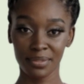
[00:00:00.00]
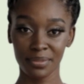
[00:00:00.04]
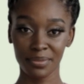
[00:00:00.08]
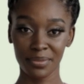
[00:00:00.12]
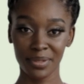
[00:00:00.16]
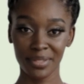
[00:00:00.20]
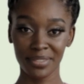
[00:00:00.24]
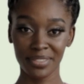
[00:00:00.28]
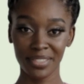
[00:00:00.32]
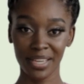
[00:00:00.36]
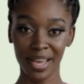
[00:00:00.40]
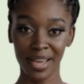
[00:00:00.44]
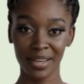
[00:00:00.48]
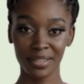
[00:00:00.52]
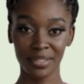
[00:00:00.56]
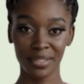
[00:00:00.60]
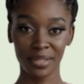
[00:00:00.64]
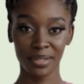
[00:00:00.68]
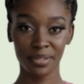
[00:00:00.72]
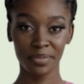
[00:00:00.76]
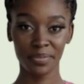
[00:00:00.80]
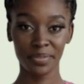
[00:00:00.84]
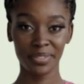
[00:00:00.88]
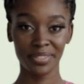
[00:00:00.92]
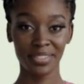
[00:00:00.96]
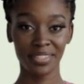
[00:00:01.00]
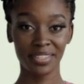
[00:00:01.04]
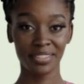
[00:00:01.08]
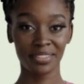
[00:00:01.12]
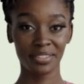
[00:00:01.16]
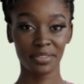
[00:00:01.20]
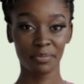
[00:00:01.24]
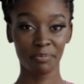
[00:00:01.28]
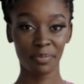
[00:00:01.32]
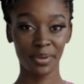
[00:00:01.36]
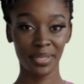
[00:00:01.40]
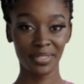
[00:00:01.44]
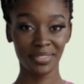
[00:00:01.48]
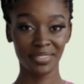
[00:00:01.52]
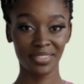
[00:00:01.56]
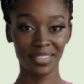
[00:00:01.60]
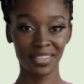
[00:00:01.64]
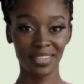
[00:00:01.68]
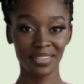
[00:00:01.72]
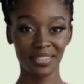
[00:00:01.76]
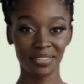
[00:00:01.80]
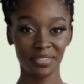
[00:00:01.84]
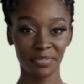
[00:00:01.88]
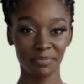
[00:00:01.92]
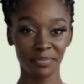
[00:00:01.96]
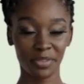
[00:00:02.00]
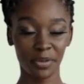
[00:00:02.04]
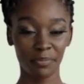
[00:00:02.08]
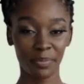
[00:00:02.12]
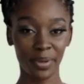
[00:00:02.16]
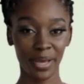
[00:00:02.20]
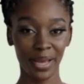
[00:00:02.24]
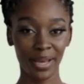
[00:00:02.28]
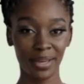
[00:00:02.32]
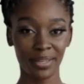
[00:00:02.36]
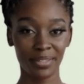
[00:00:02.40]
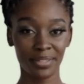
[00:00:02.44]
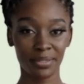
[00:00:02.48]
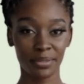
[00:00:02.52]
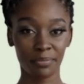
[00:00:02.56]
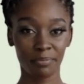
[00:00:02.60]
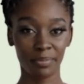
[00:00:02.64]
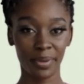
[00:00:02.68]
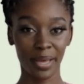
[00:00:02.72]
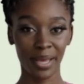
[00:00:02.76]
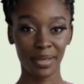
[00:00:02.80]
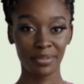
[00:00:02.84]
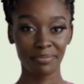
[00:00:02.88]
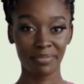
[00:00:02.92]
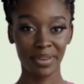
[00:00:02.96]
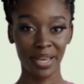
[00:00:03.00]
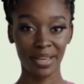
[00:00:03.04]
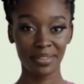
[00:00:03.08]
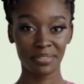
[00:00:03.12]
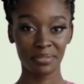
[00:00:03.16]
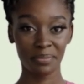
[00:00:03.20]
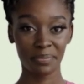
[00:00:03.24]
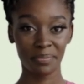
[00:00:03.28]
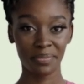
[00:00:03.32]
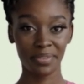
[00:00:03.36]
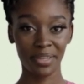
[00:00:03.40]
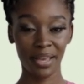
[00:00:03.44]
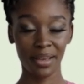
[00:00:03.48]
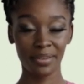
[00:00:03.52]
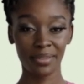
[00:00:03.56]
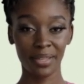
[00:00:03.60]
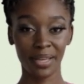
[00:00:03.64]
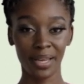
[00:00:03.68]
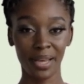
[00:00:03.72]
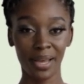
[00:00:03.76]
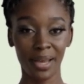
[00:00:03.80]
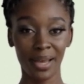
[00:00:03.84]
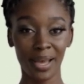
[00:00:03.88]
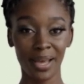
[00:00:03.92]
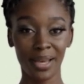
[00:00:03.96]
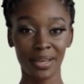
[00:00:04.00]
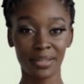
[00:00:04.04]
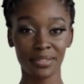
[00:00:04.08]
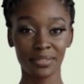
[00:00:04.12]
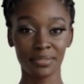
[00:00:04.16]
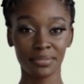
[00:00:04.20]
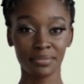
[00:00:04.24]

The circulatory system consists of the blood vessels, and the heart.